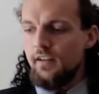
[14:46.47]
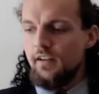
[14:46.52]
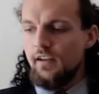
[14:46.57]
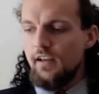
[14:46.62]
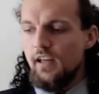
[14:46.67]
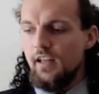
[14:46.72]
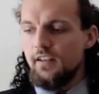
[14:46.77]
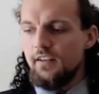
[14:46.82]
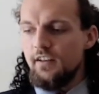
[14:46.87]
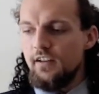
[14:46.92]

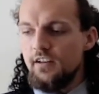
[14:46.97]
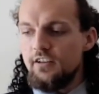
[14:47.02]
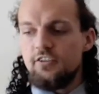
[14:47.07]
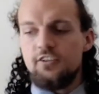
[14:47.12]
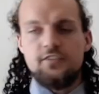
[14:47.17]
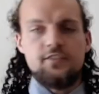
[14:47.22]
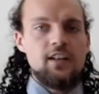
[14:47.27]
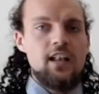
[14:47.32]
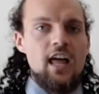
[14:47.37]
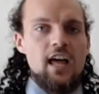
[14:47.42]
And
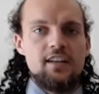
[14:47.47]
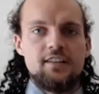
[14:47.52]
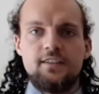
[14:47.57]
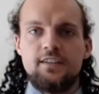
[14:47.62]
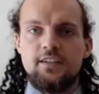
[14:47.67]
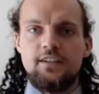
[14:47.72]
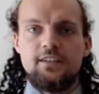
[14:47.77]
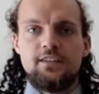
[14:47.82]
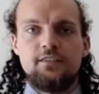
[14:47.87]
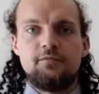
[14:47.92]
just last,
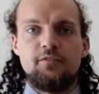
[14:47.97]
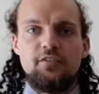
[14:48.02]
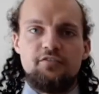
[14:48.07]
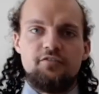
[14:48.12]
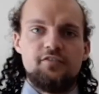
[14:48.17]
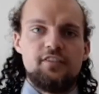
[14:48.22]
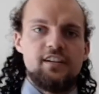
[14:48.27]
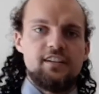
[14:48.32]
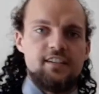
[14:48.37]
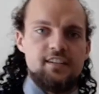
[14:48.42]
here's some
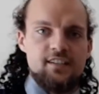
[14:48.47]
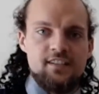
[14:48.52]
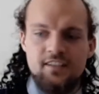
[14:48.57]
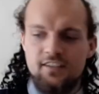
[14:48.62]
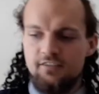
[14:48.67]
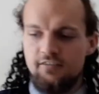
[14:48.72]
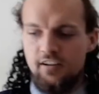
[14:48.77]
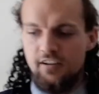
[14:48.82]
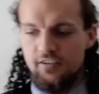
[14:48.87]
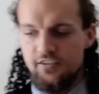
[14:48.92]
references,
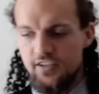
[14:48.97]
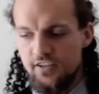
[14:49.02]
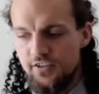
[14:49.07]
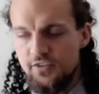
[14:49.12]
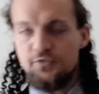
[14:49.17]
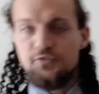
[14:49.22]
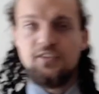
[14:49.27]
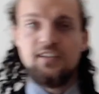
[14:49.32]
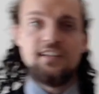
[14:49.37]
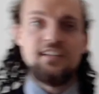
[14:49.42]
which I
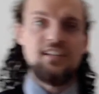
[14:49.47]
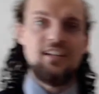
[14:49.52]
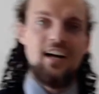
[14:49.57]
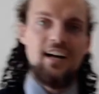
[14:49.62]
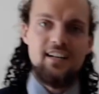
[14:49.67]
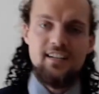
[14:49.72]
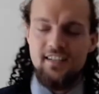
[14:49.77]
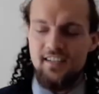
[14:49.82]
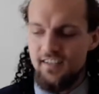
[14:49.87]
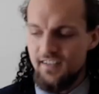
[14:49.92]
used in the
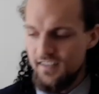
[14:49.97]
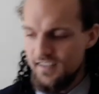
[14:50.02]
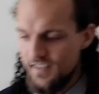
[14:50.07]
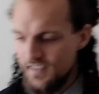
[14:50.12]
slides.